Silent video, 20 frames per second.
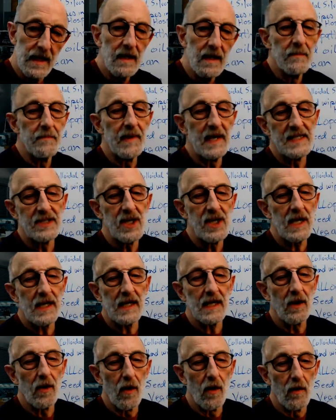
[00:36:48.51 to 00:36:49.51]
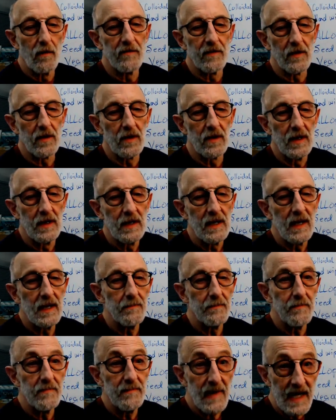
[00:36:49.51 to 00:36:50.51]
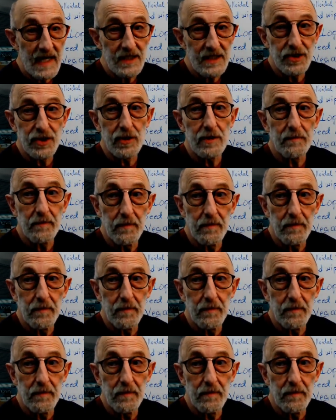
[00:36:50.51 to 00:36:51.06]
by taking over a major